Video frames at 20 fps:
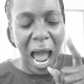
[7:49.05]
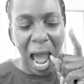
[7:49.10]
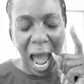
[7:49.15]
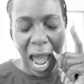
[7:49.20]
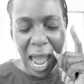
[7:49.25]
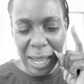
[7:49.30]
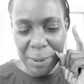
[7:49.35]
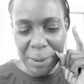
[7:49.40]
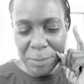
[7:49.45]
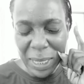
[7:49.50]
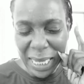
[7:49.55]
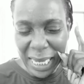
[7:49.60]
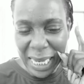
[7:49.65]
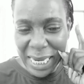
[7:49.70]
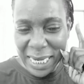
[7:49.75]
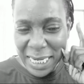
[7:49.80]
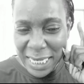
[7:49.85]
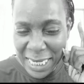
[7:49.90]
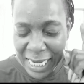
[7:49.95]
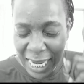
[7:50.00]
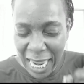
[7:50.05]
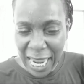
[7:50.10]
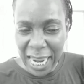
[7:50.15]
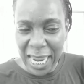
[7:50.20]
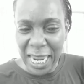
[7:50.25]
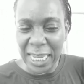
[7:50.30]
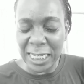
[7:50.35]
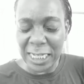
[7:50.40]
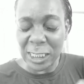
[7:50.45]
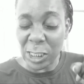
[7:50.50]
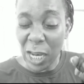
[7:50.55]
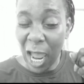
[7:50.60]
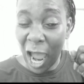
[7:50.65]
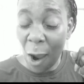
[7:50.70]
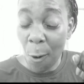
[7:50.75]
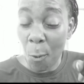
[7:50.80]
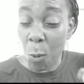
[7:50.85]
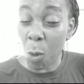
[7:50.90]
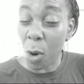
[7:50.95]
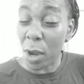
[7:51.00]
I'm engaged.
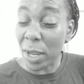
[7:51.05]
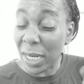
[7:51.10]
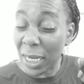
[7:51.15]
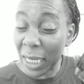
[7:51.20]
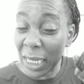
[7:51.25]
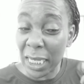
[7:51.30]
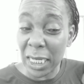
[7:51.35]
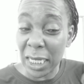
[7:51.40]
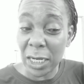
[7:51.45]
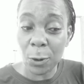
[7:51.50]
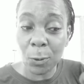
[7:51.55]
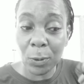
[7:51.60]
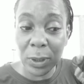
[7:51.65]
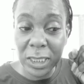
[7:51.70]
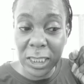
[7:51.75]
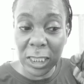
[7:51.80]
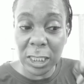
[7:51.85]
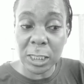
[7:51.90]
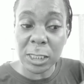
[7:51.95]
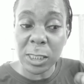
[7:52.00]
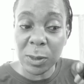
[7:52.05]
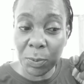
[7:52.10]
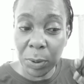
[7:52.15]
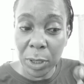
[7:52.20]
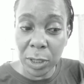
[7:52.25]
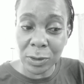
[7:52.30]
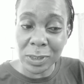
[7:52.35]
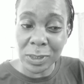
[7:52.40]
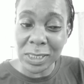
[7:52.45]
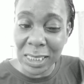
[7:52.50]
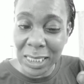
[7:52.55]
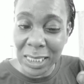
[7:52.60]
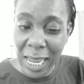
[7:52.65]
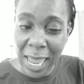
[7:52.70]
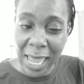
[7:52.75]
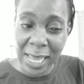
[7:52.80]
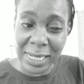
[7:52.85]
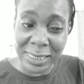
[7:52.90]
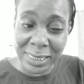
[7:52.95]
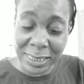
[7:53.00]
I want to hear what this person
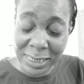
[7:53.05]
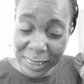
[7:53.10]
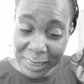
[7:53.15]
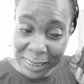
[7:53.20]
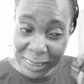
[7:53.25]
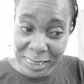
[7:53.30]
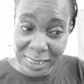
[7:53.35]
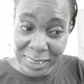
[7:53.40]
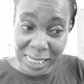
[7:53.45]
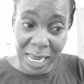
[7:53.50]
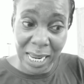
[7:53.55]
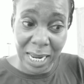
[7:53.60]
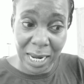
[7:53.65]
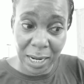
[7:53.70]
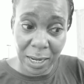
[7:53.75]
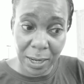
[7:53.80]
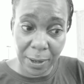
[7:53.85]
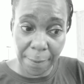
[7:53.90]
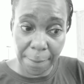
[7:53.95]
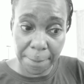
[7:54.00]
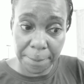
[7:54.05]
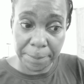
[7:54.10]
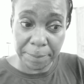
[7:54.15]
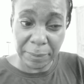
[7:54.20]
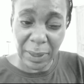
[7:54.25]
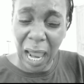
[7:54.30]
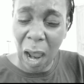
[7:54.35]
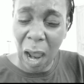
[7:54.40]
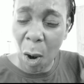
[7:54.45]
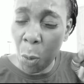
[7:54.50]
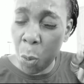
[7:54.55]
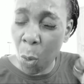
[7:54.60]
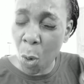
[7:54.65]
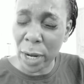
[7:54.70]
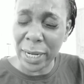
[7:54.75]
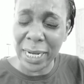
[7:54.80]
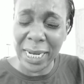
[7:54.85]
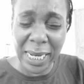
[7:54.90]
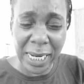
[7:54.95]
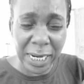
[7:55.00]
has to say. I
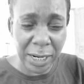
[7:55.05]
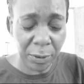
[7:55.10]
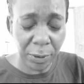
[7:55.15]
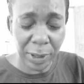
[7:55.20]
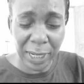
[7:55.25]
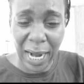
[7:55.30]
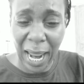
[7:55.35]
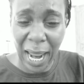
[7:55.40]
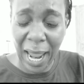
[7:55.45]
want to hear it.